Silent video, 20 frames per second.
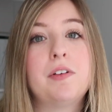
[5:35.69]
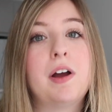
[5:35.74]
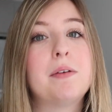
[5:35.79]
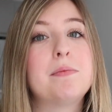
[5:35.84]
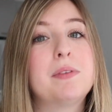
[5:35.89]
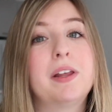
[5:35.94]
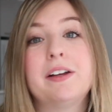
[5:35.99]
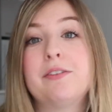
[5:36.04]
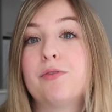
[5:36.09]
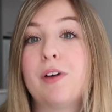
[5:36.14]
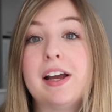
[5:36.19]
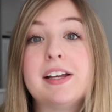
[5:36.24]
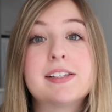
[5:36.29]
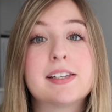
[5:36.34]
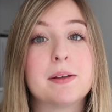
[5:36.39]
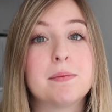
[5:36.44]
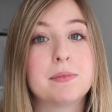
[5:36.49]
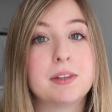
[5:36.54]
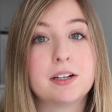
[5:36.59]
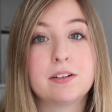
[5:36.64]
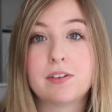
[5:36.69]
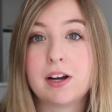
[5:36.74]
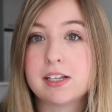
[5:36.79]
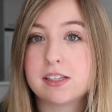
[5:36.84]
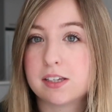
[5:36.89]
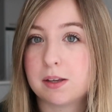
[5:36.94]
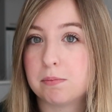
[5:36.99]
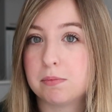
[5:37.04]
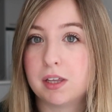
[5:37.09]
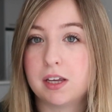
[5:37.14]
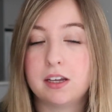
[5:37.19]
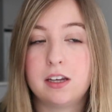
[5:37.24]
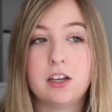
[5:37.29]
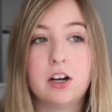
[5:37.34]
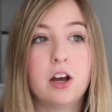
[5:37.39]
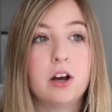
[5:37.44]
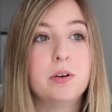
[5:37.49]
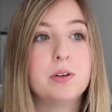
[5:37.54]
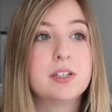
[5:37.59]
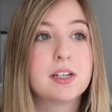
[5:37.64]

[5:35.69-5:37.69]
I'm like, write something, write something, you know,